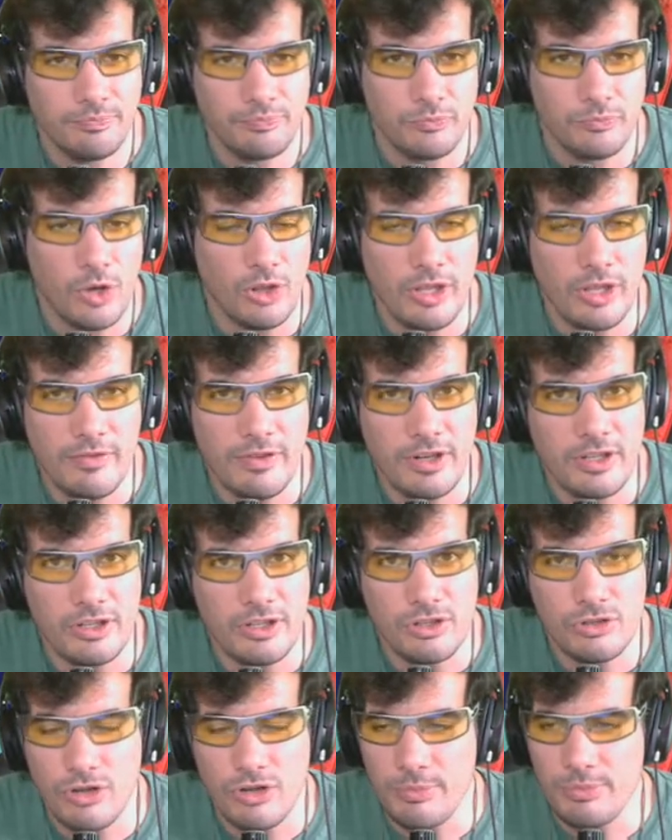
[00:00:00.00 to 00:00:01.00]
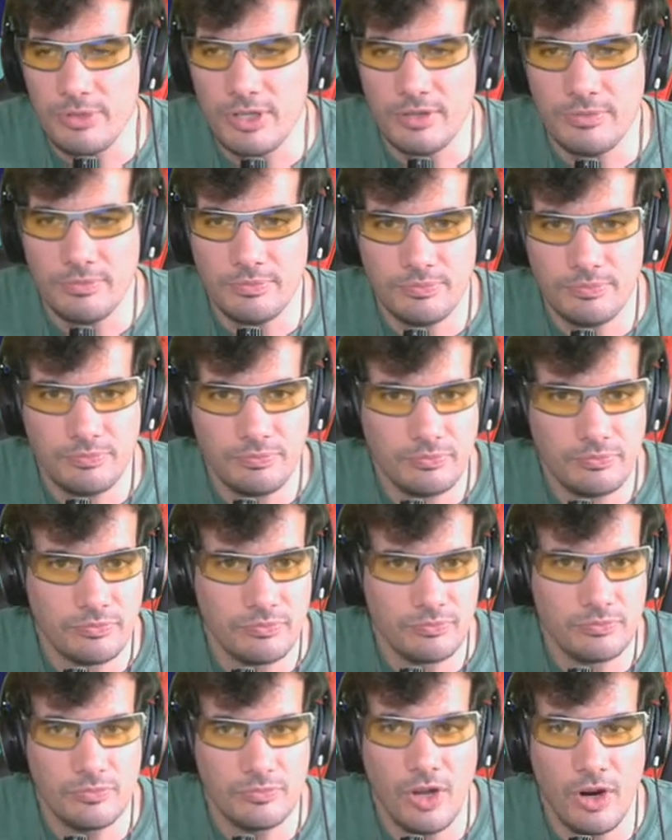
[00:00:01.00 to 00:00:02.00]
I'll leave it in the description.
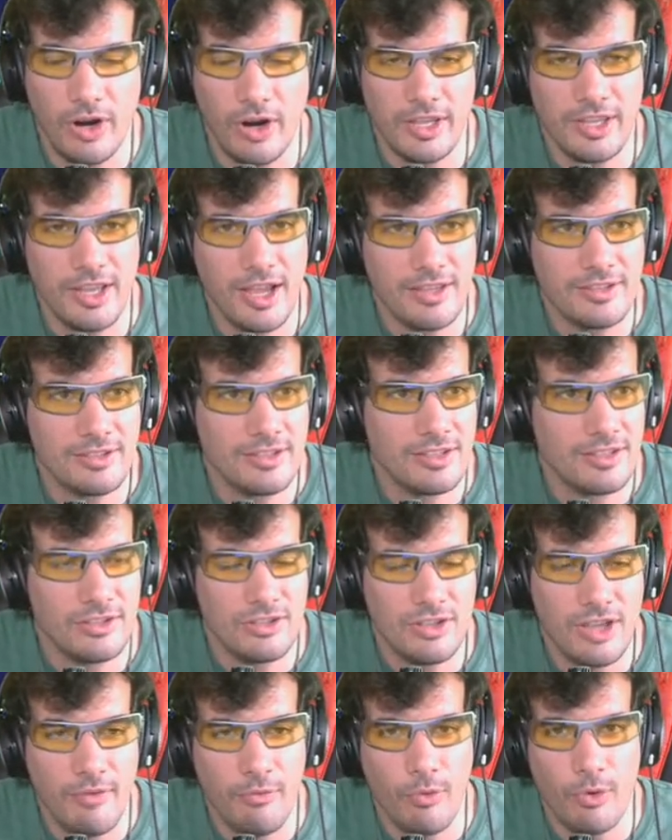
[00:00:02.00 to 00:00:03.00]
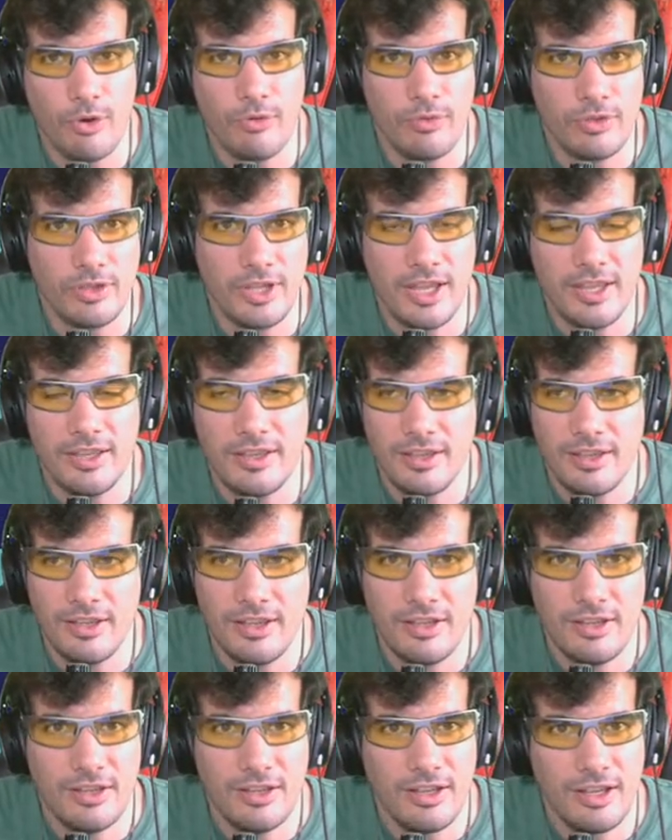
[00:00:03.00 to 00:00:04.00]
All right, guys. You have a wonderful day,
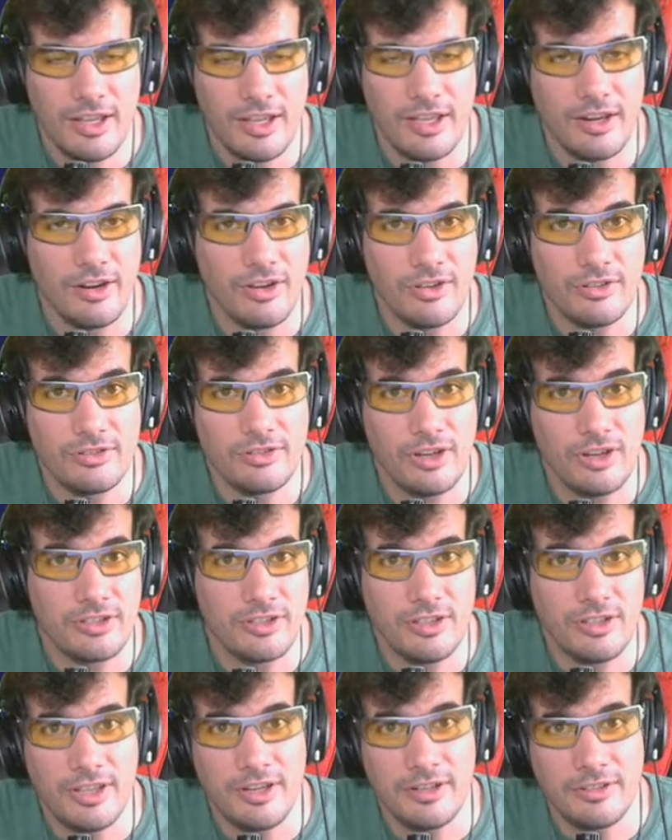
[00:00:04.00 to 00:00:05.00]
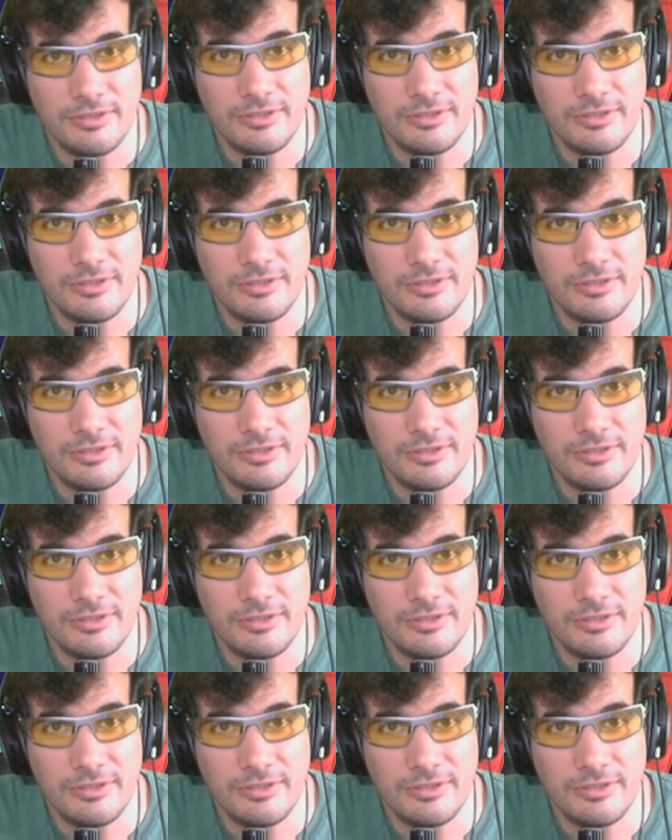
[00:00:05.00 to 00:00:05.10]
and I'll talk to you later.